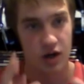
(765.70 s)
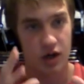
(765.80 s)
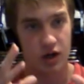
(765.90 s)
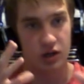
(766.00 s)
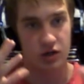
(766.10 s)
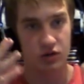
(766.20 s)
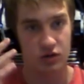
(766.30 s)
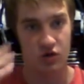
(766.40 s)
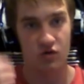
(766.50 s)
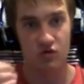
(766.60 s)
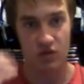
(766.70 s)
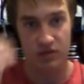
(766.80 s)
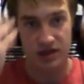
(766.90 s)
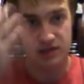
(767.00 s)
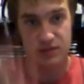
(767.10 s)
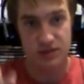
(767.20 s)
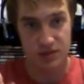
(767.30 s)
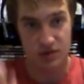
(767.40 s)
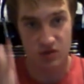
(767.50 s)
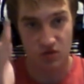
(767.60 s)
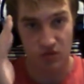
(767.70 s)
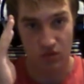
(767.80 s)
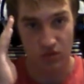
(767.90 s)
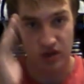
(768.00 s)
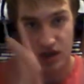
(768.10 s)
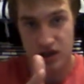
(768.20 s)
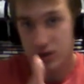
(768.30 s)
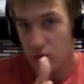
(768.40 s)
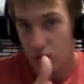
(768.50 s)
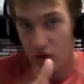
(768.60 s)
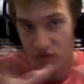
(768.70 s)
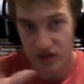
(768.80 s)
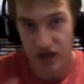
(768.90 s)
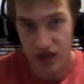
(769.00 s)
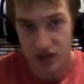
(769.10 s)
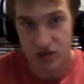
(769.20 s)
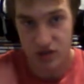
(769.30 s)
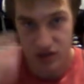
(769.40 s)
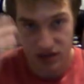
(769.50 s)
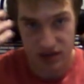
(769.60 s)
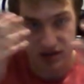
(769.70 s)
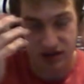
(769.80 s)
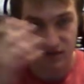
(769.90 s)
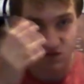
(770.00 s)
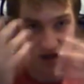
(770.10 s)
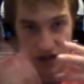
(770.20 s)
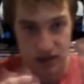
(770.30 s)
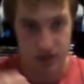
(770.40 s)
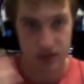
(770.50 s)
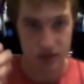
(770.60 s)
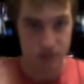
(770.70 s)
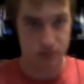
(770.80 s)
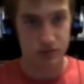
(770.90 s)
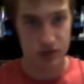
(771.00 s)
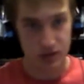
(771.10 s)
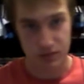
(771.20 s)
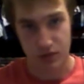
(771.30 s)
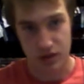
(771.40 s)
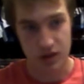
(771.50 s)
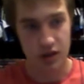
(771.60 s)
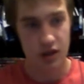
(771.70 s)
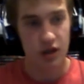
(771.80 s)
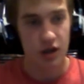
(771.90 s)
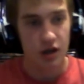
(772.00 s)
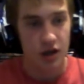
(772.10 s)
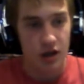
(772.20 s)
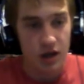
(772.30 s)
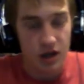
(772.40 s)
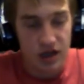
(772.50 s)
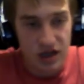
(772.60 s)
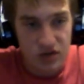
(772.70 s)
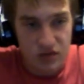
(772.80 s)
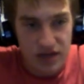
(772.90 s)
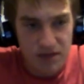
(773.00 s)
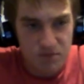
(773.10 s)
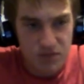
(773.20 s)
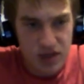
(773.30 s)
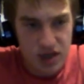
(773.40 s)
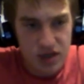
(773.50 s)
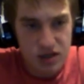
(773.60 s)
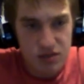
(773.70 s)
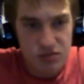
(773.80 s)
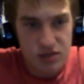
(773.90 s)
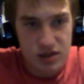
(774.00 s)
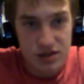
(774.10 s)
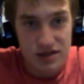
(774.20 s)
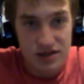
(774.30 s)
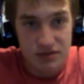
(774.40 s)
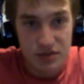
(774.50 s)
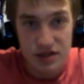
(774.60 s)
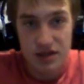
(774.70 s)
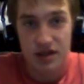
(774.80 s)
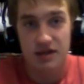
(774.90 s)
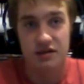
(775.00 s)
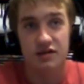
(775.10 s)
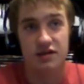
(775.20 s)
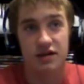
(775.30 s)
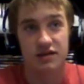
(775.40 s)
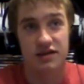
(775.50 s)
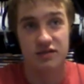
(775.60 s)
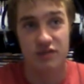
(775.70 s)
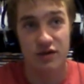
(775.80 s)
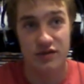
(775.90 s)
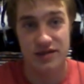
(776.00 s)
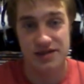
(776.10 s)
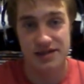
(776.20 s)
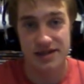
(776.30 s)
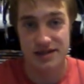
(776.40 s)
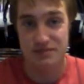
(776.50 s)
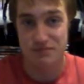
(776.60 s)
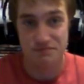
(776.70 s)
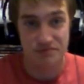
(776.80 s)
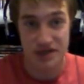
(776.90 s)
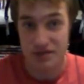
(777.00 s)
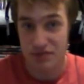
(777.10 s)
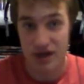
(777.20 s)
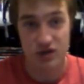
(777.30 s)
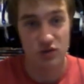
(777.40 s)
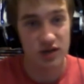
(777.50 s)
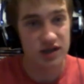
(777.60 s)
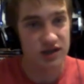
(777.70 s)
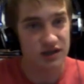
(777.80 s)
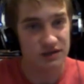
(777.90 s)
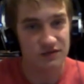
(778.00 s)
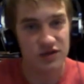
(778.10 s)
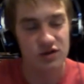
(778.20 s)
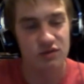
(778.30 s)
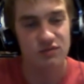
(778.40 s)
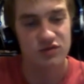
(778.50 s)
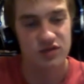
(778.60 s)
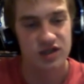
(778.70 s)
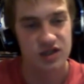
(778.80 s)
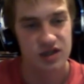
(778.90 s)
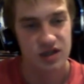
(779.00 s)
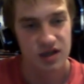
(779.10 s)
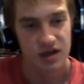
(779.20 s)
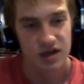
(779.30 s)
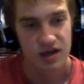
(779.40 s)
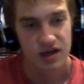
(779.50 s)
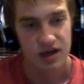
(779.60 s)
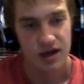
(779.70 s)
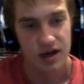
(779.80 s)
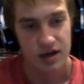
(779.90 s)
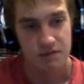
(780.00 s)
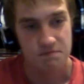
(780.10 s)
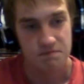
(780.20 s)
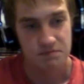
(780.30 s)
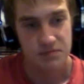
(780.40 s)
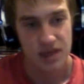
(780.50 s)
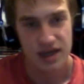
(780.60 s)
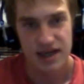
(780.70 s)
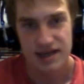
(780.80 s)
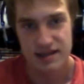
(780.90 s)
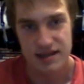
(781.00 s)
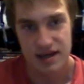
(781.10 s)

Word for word: uh, from his perspective of what he saw of the alien. We got to see like face and you know the body and, and all that. Um, but yeah, uh, Daniel Myrick, he's he's back directing films, which um, he,